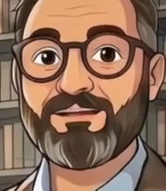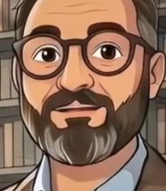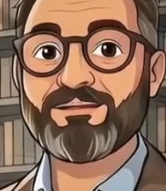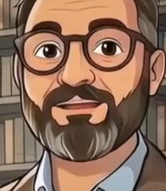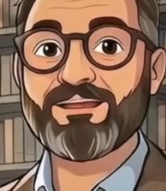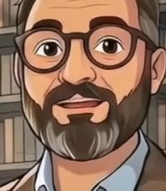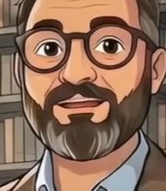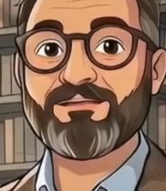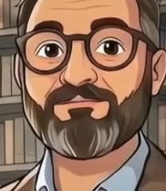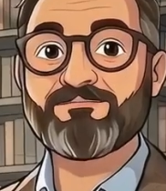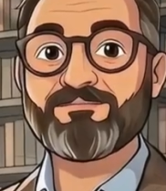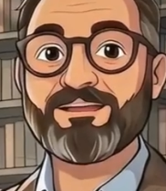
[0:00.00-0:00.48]
At
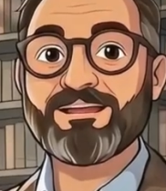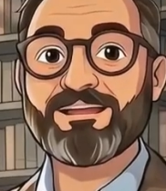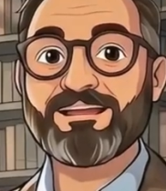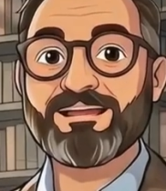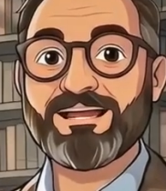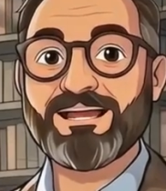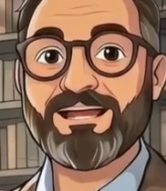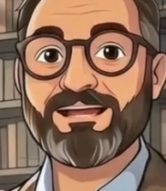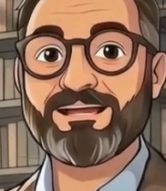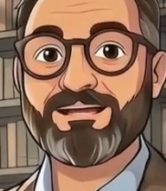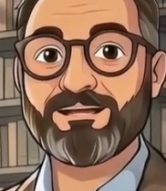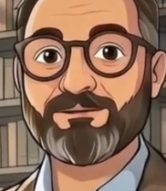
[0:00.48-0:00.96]
the end of the
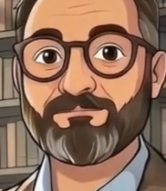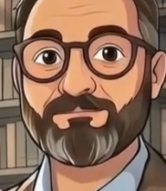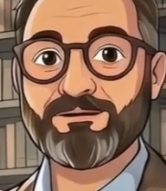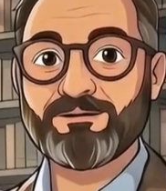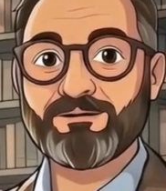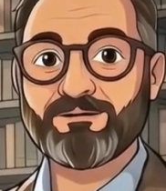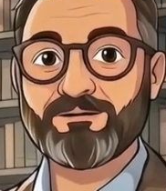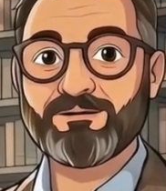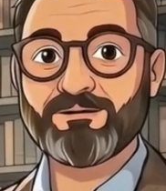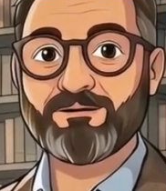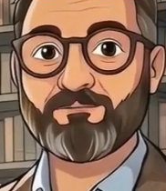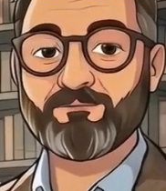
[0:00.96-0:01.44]
accounting
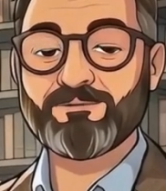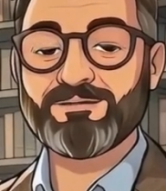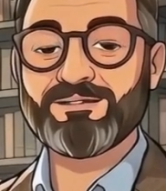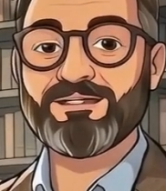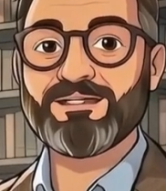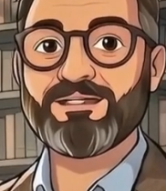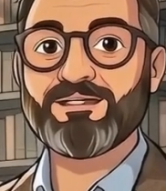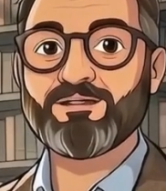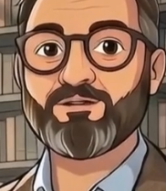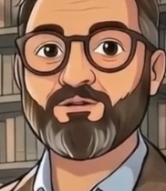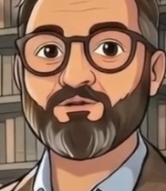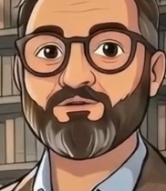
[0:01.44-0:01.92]
period, we
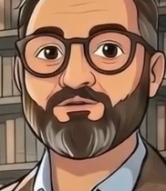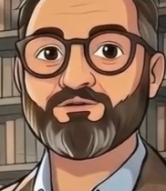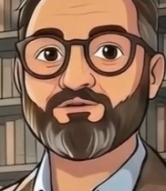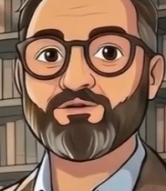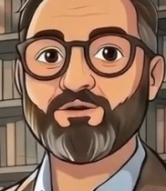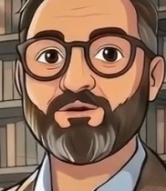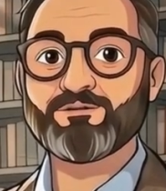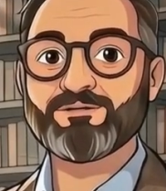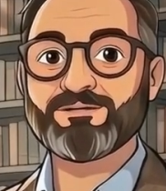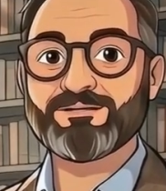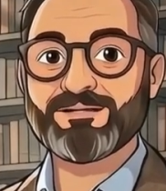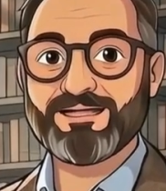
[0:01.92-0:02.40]
then use
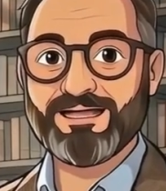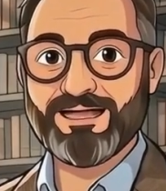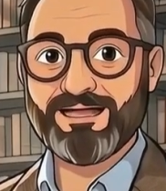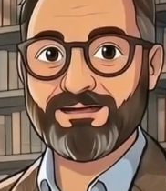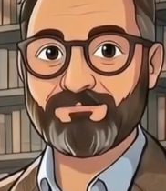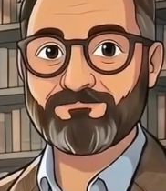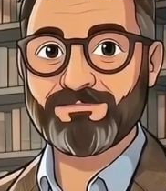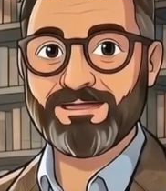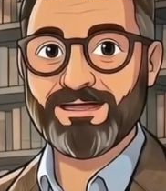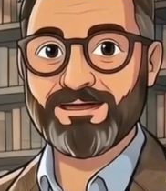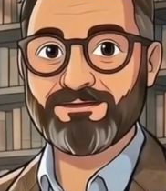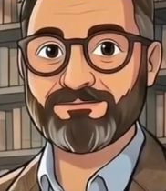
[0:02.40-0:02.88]
those
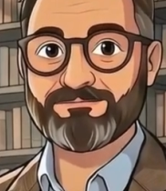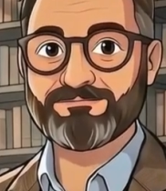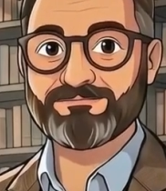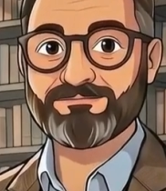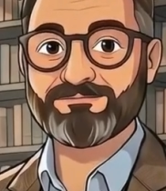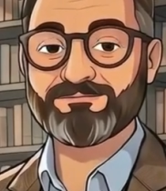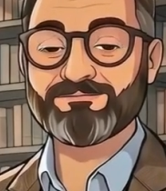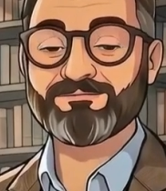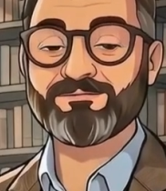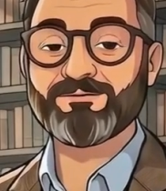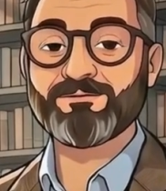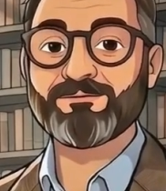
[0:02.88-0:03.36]
account
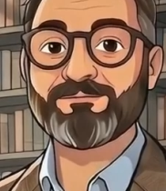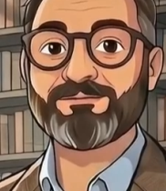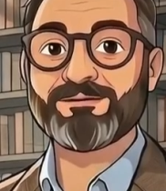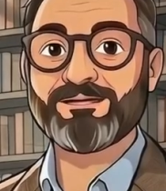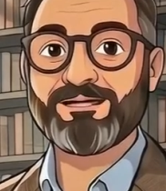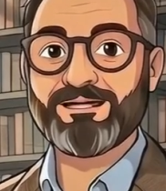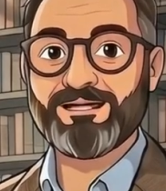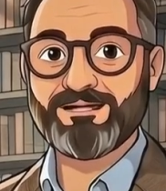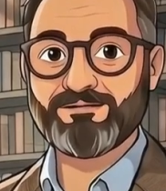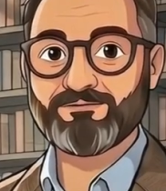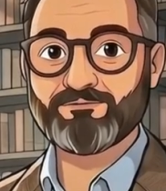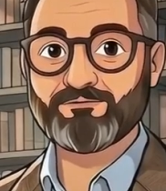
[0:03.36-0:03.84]
balances from the
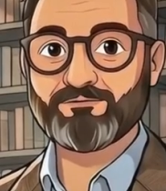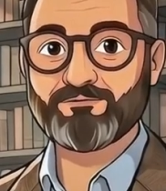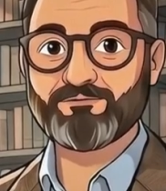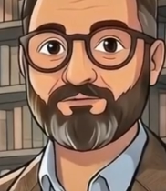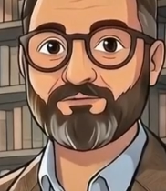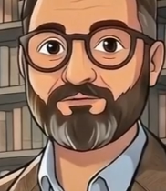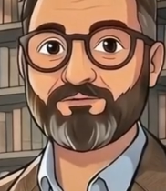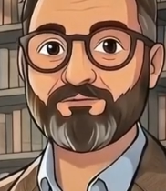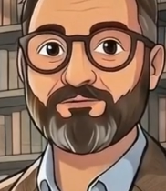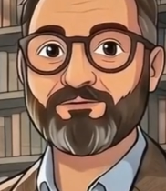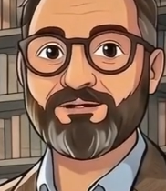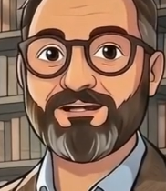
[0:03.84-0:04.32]
ledgers
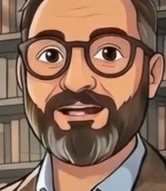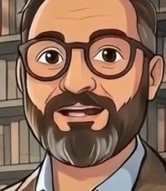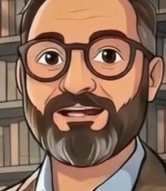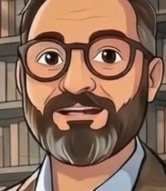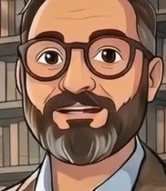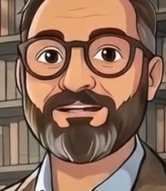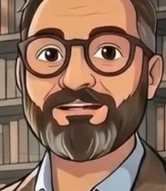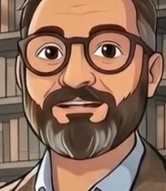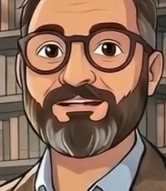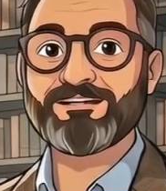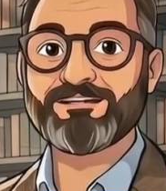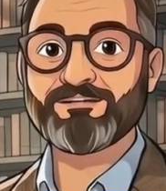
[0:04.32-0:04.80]
to create
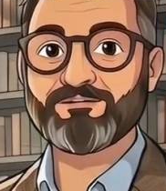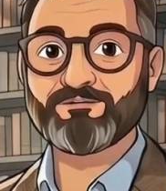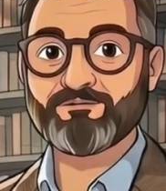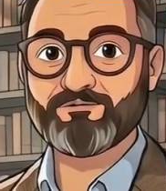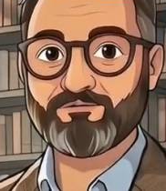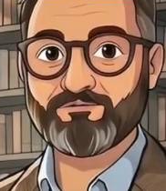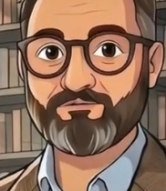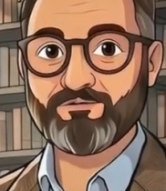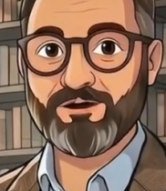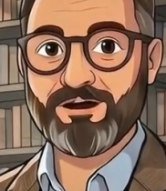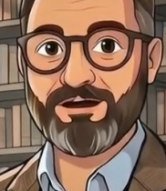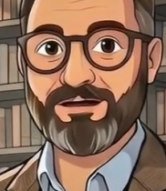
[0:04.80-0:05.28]
an
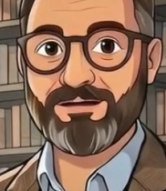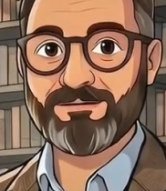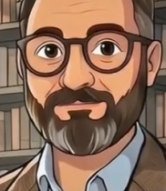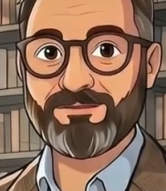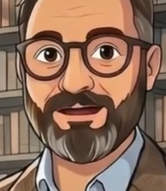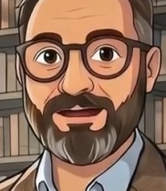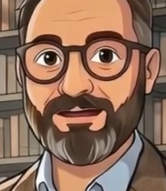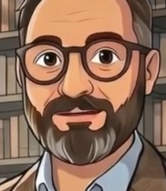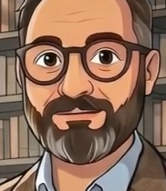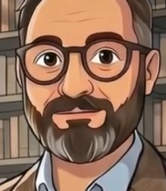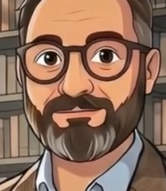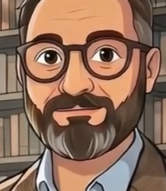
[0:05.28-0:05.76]
initial trial
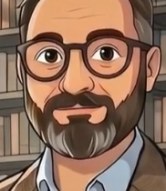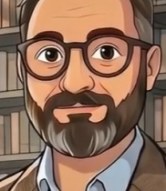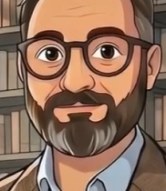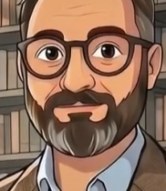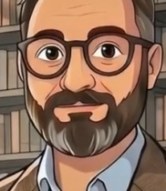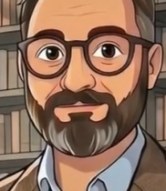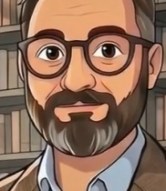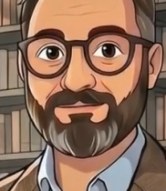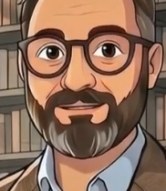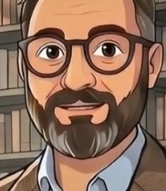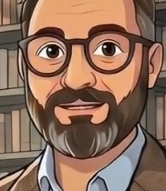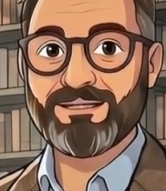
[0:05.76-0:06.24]
balance.